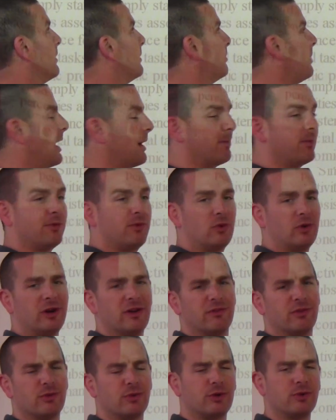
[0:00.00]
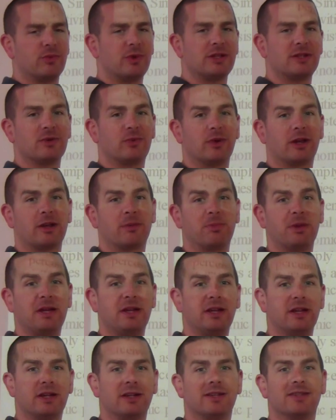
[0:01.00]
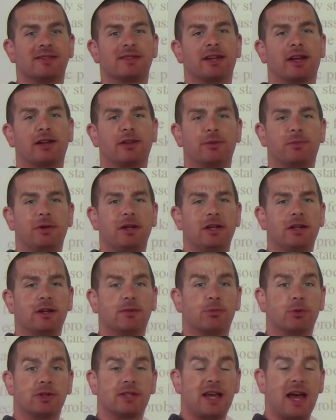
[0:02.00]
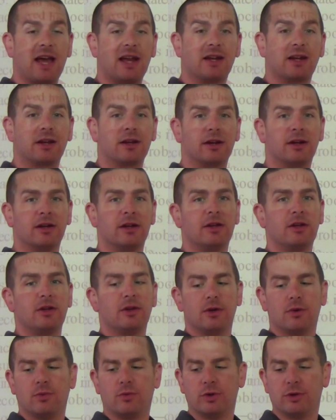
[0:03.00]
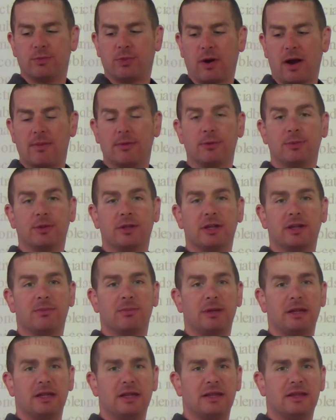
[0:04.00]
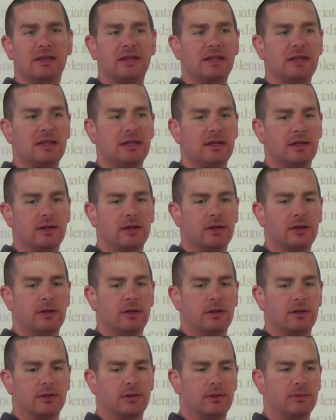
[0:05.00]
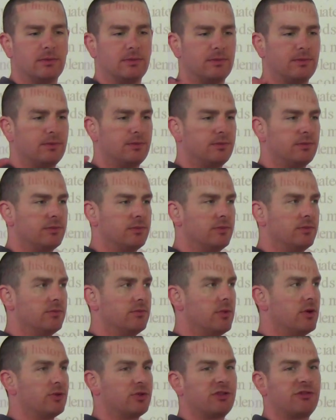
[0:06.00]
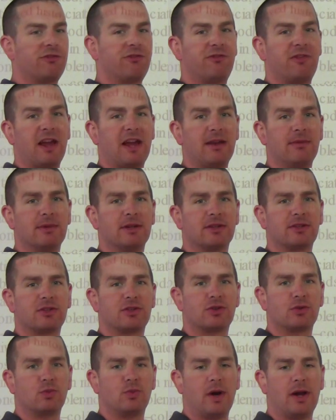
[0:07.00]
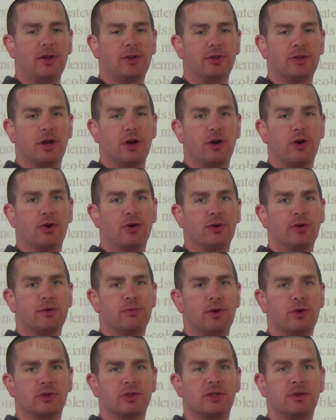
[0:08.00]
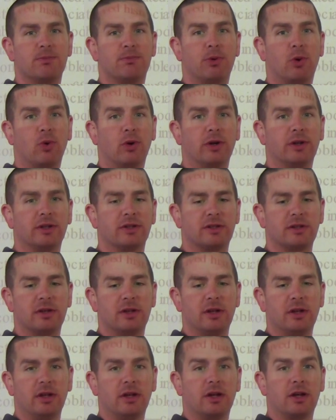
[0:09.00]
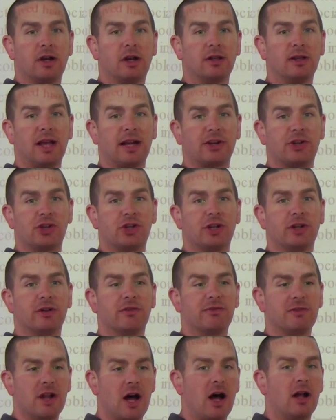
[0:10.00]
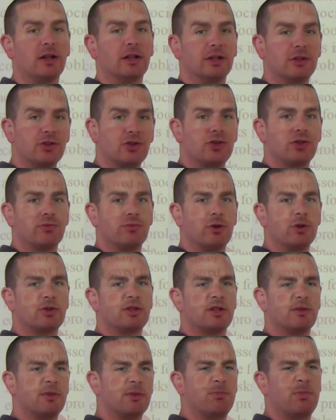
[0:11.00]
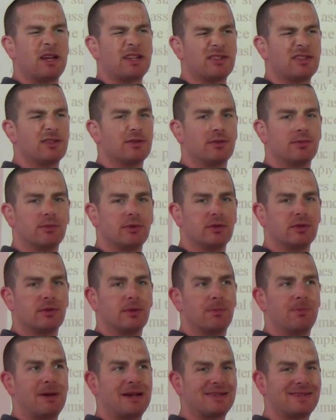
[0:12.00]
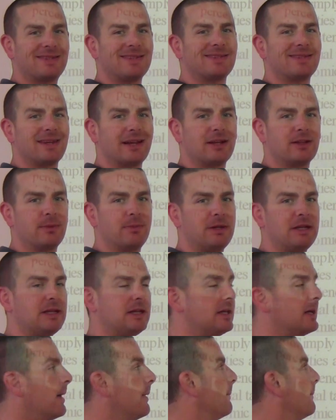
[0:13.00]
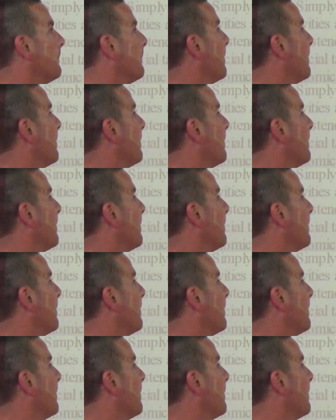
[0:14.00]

Back before everyone went to Wikipedia, Encyclopedia Britannica would probably be the most famous, well-known, most important collection of knowledge, best encyclopedia.